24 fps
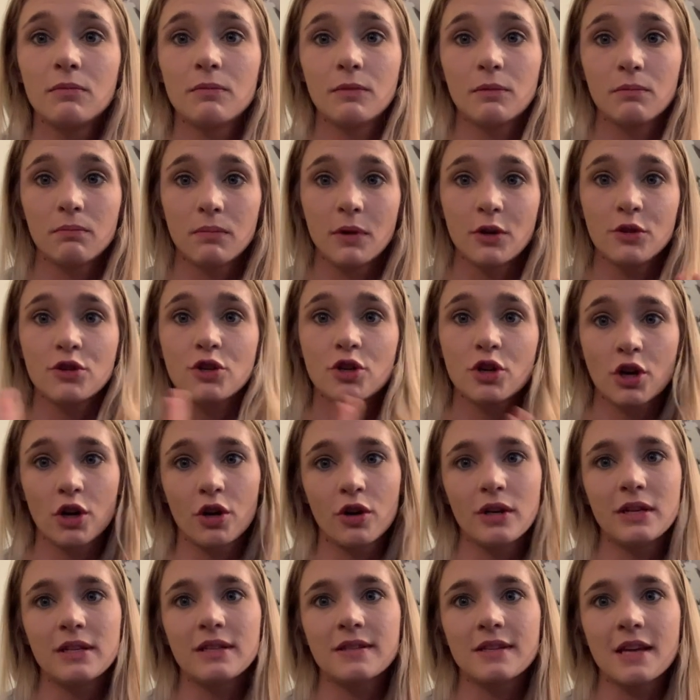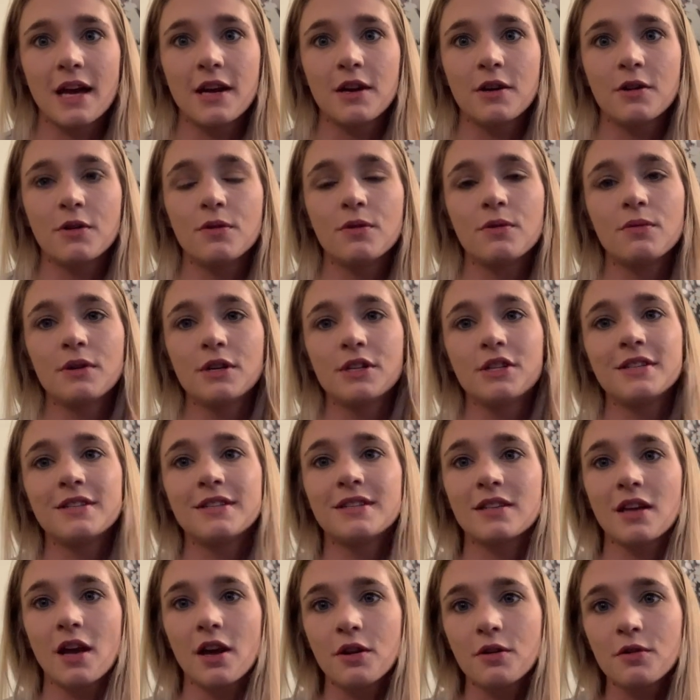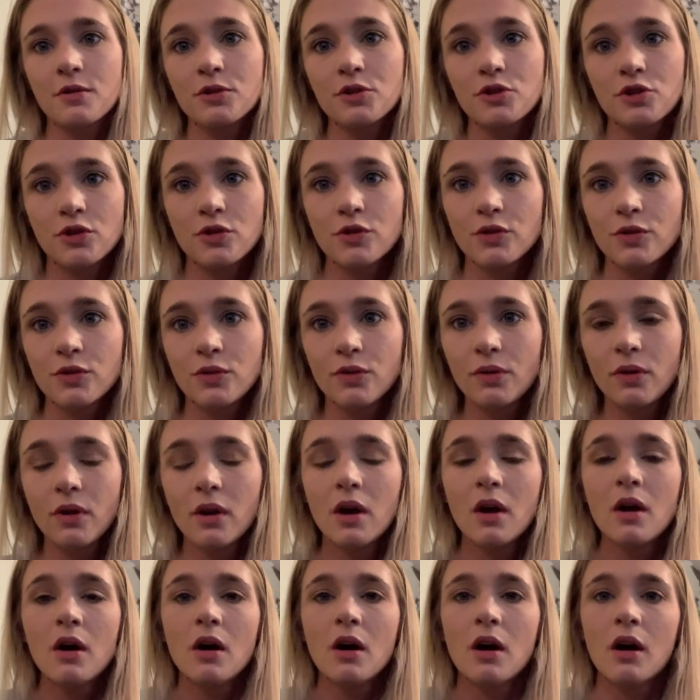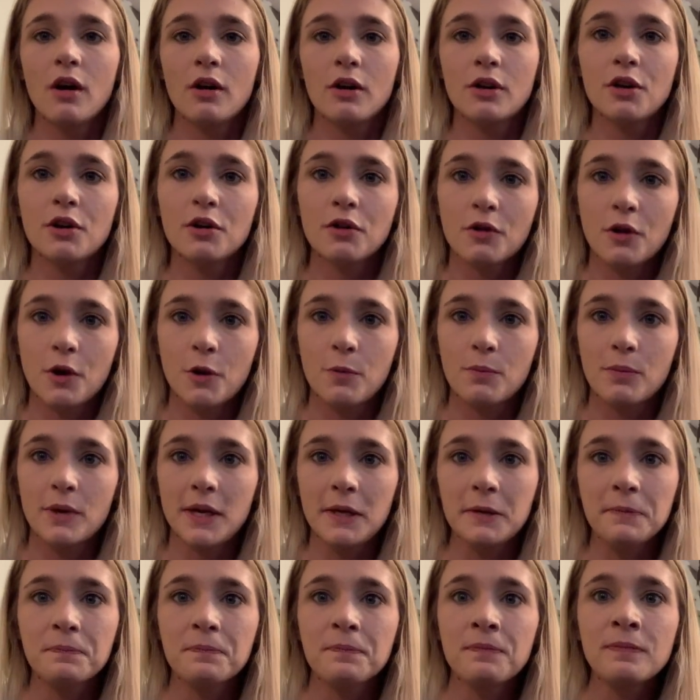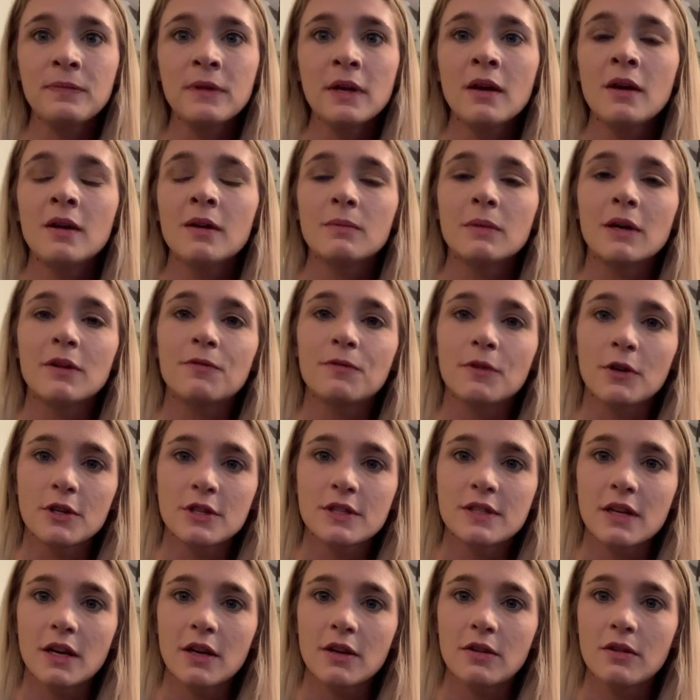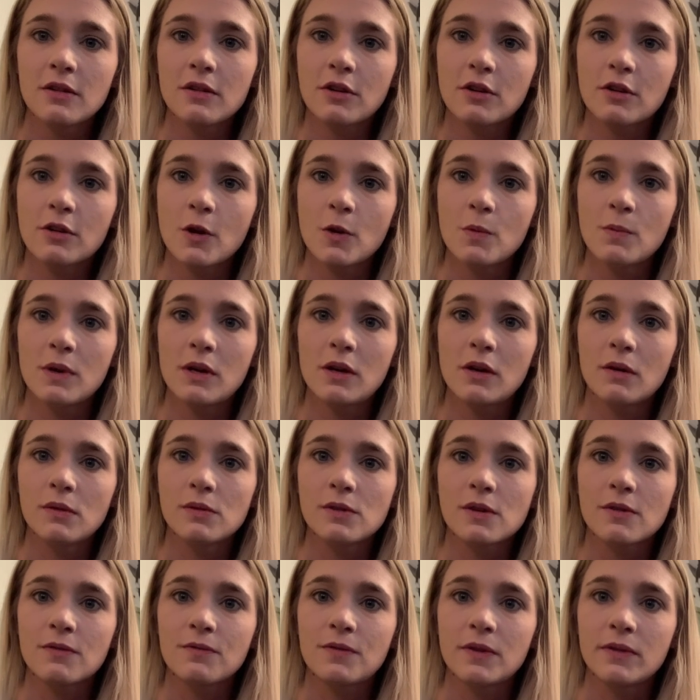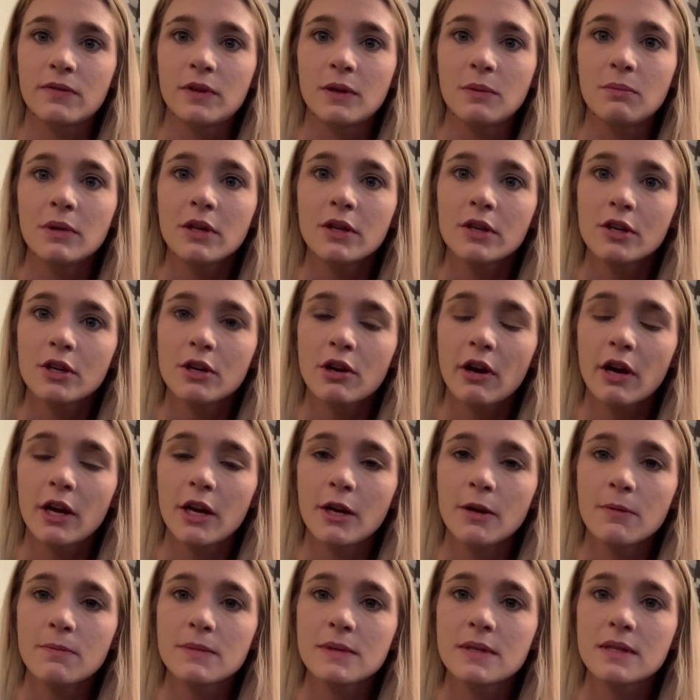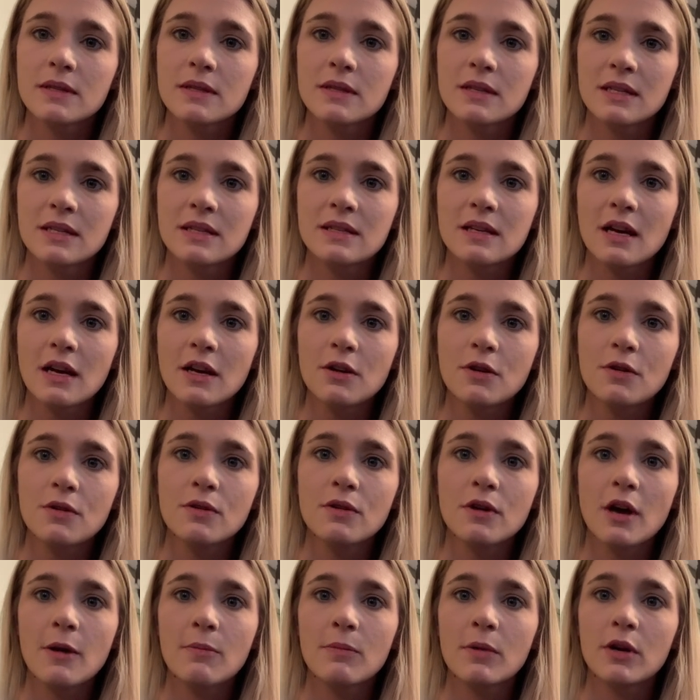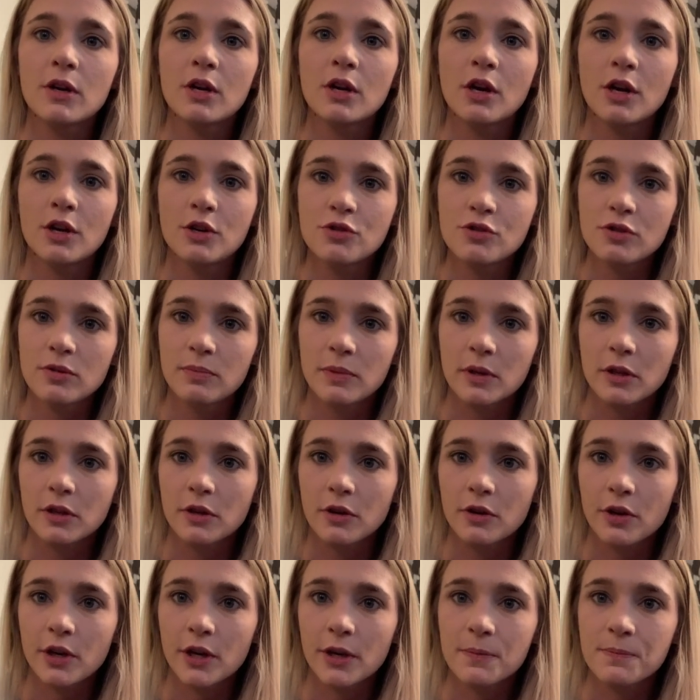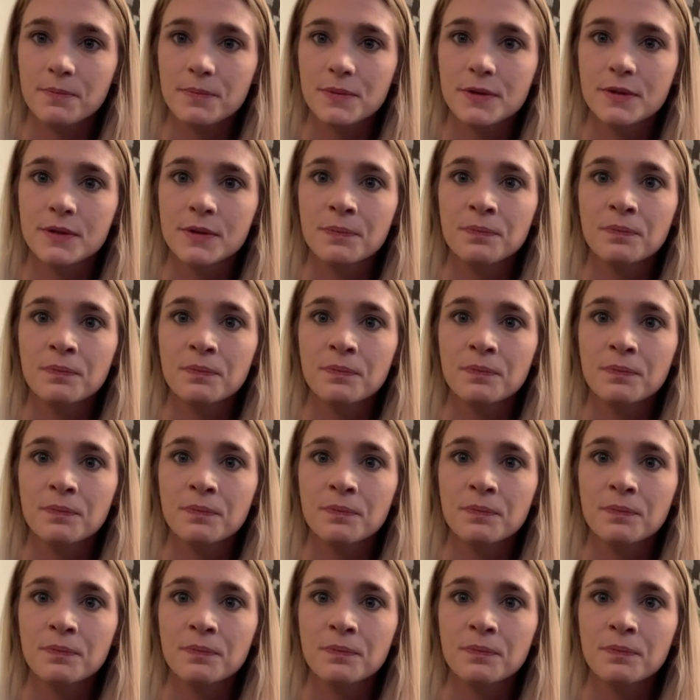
most current cycle, which is cycle 2 on Clomid. My first cycle of Clomid, I was on 50 milligrams. This cycle, I'm on 100 milligrams.